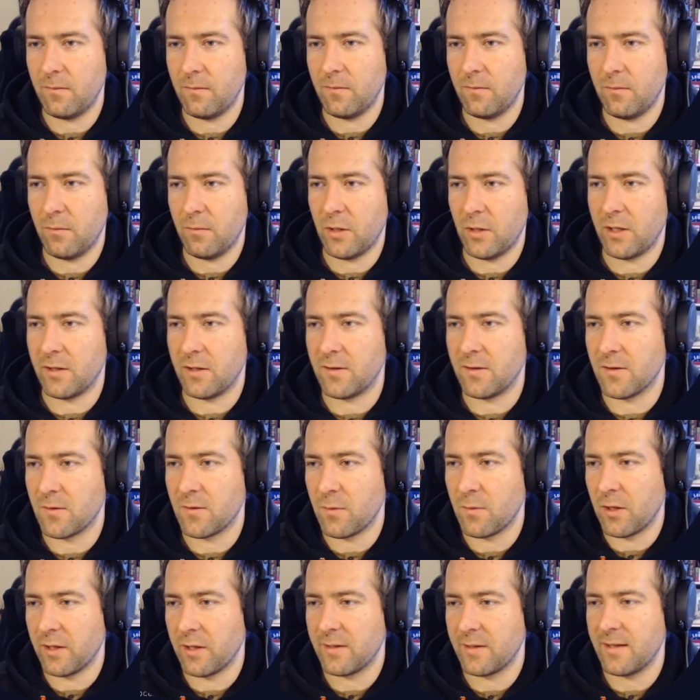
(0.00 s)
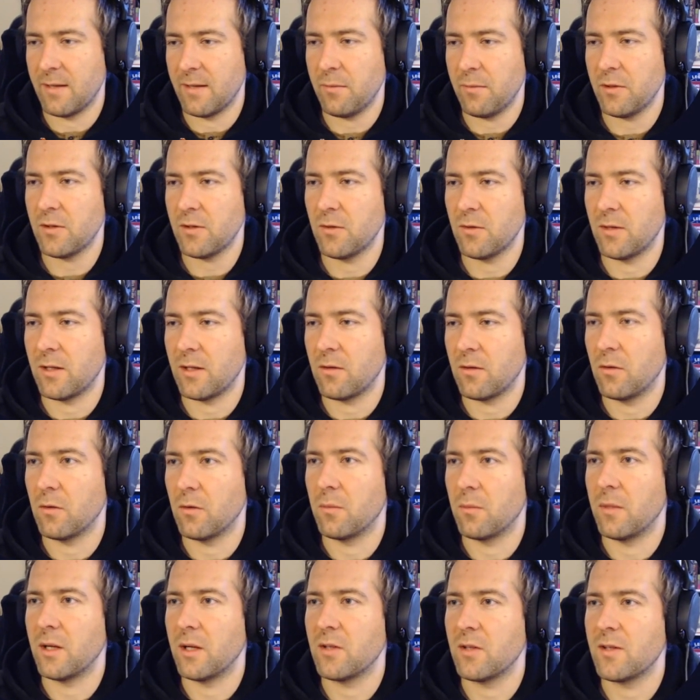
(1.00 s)
but it's a small example, so that could
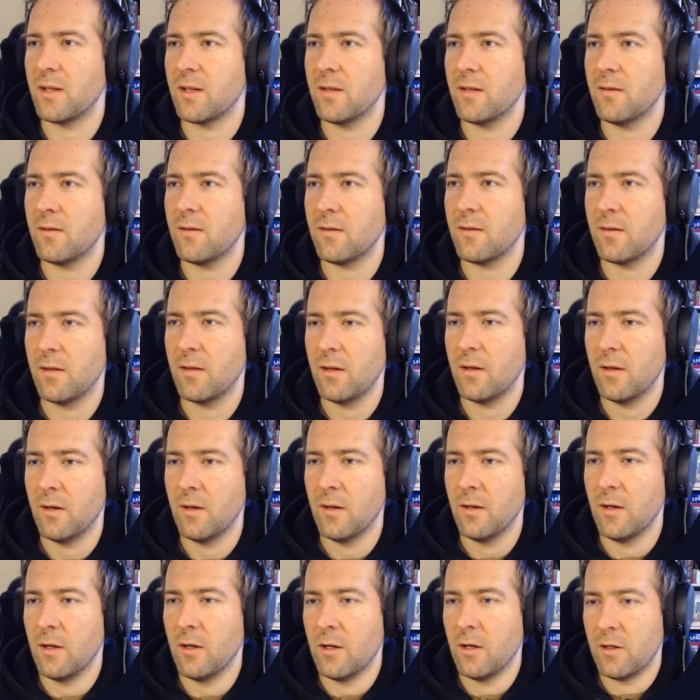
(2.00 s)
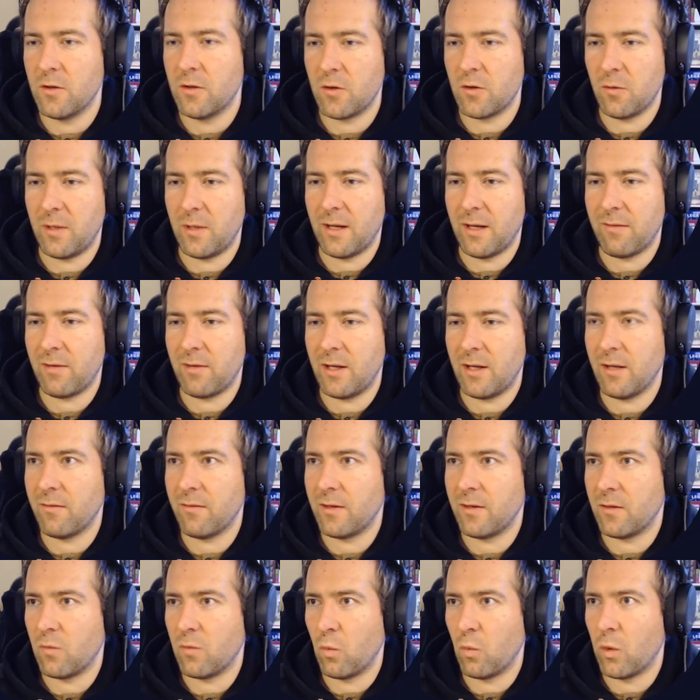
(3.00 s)
make sense. So we have an elf
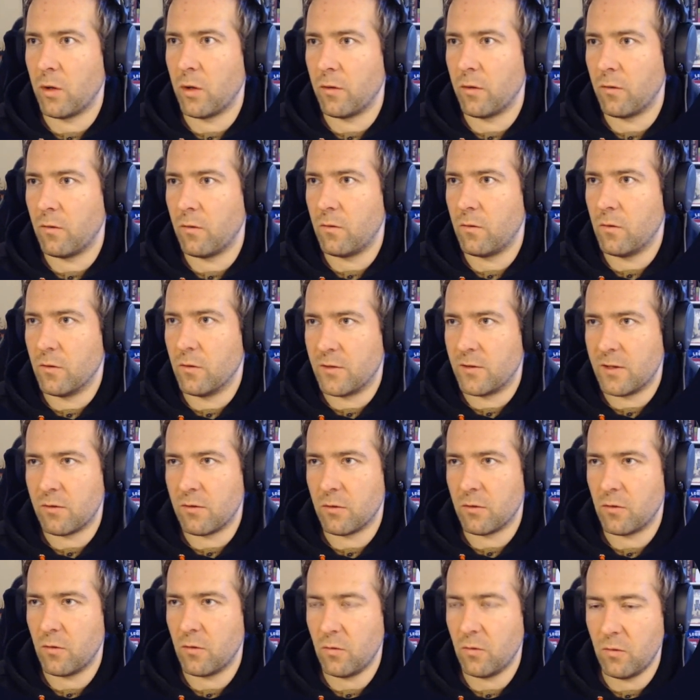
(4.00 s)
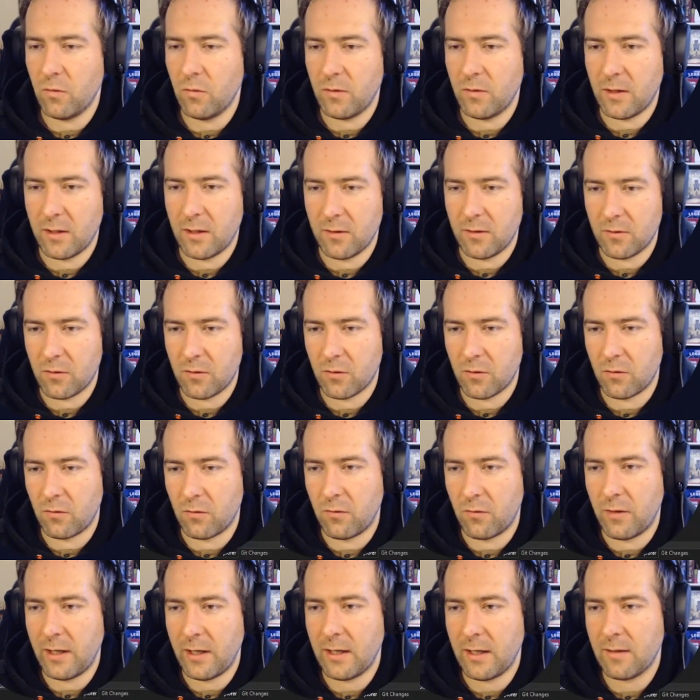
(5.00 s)
at 102, that is
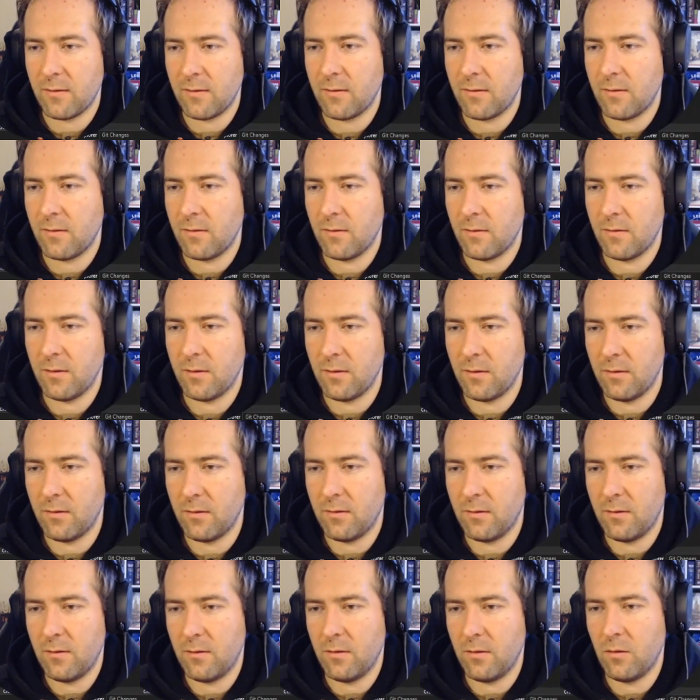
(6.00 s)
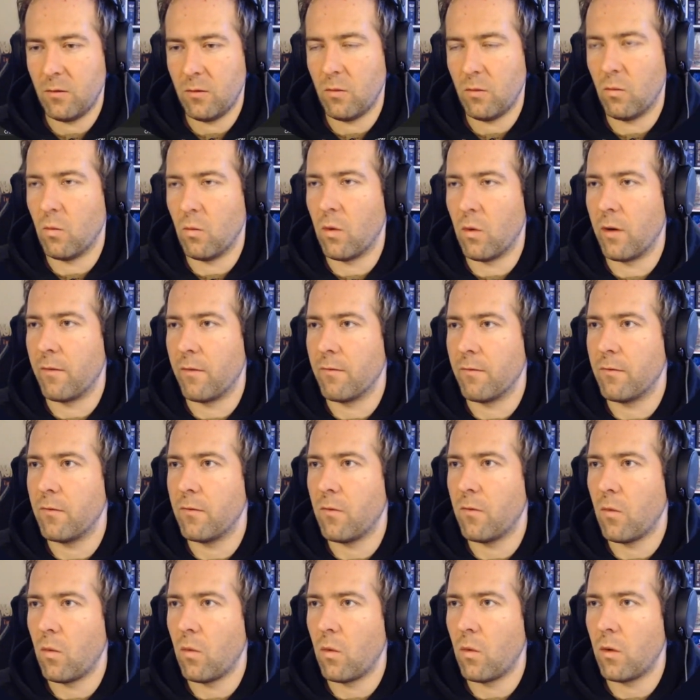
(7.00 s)
correct.
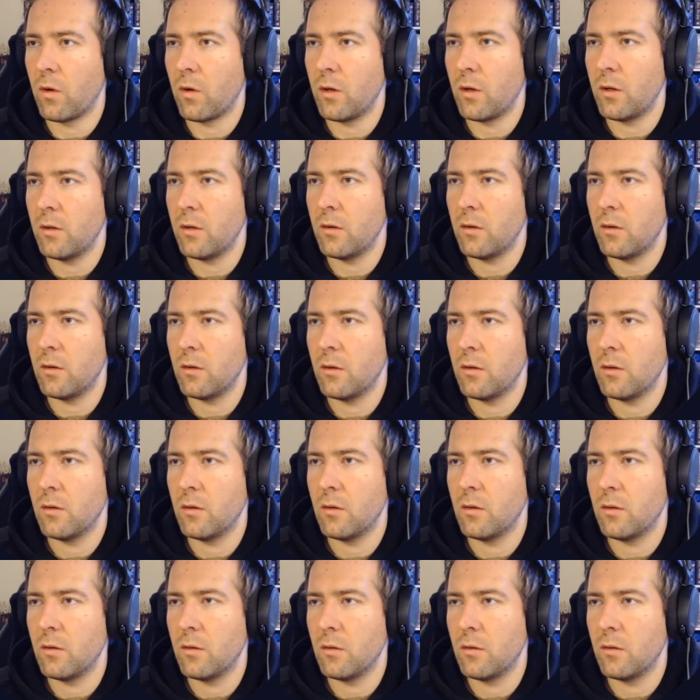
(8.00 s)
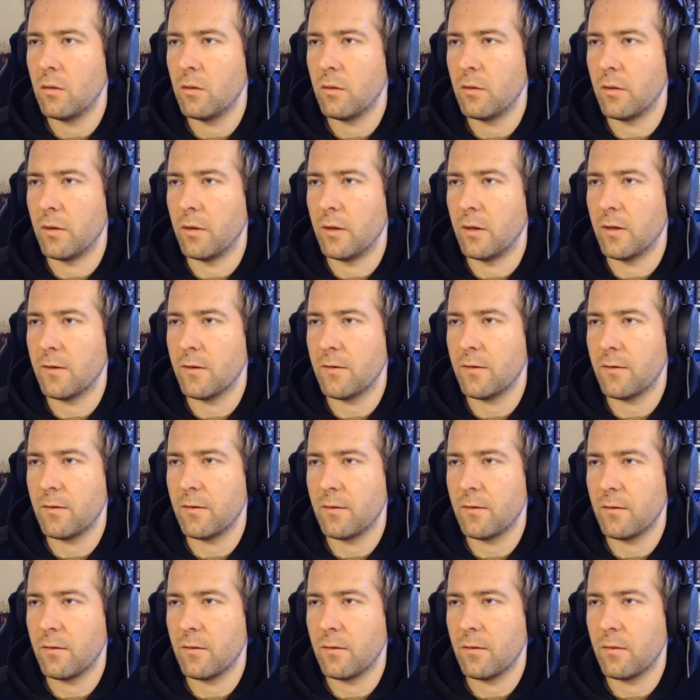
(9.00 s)
1-4,
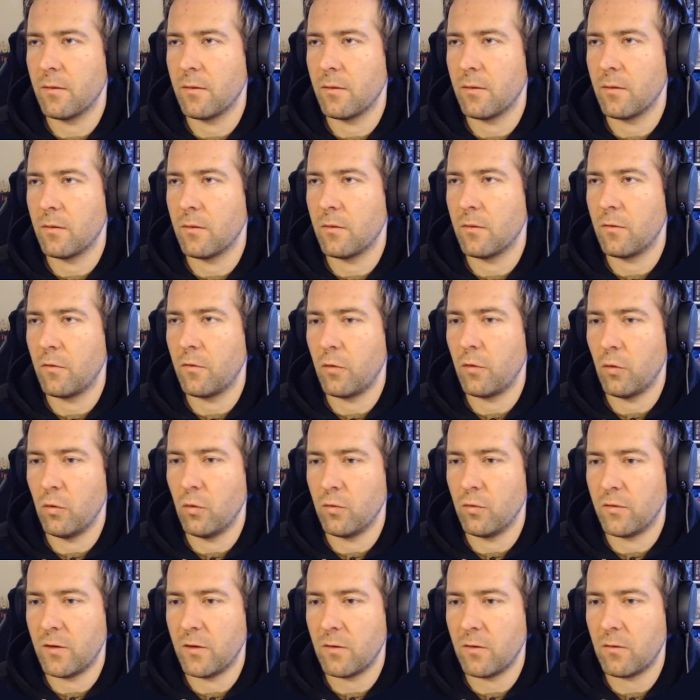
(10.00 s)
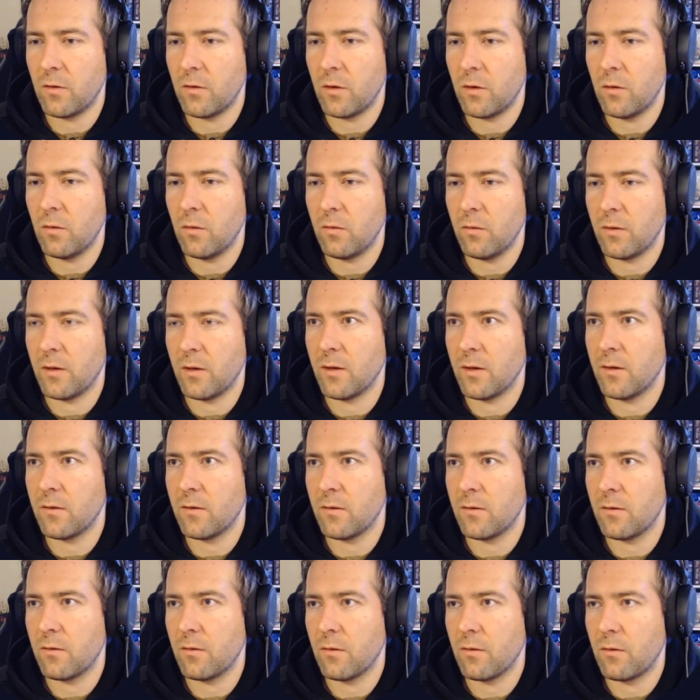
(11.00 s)
yes. 2-0,
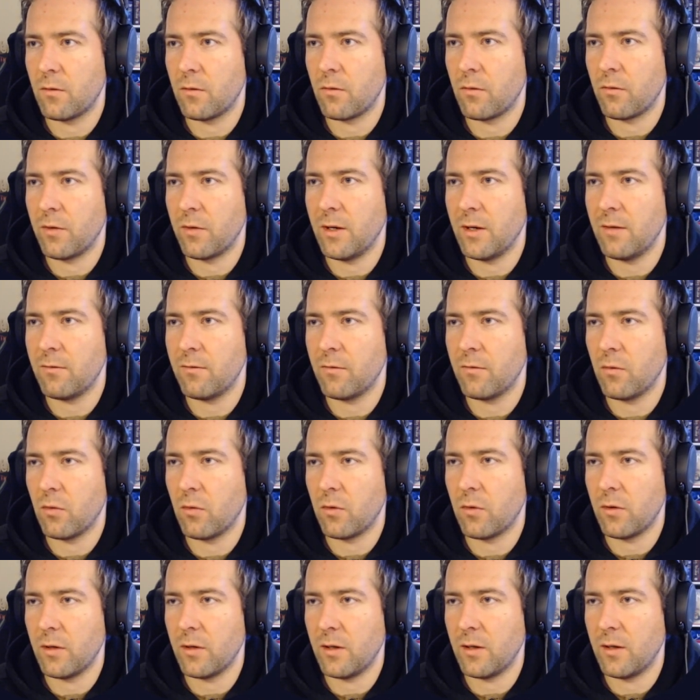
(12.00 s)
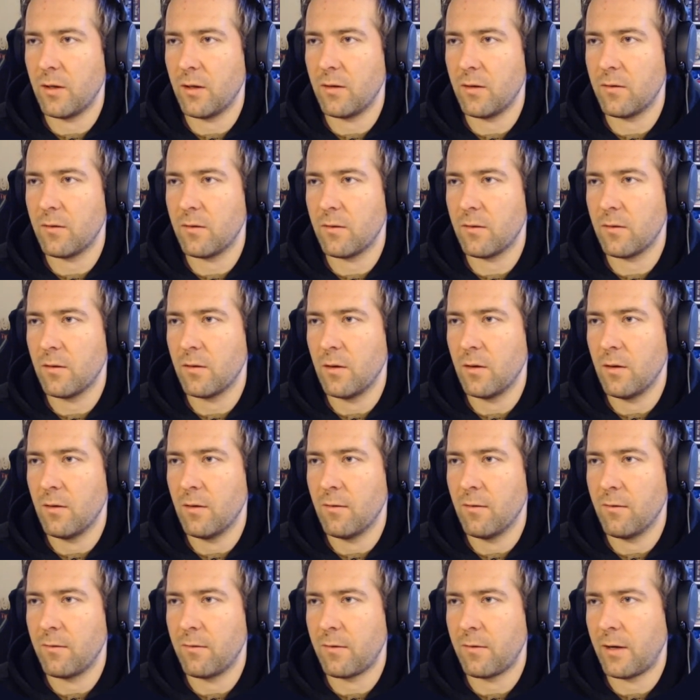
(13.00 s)
yes. 3-4, yes.
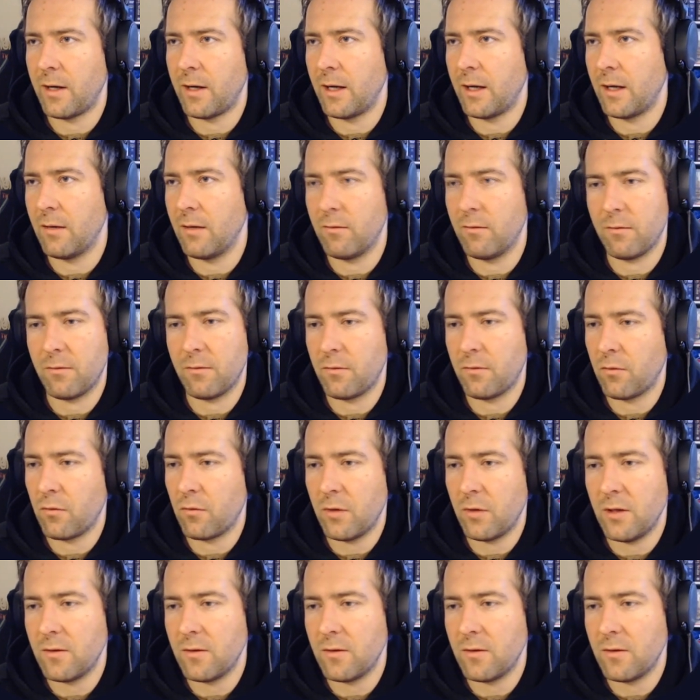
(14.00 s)
5-3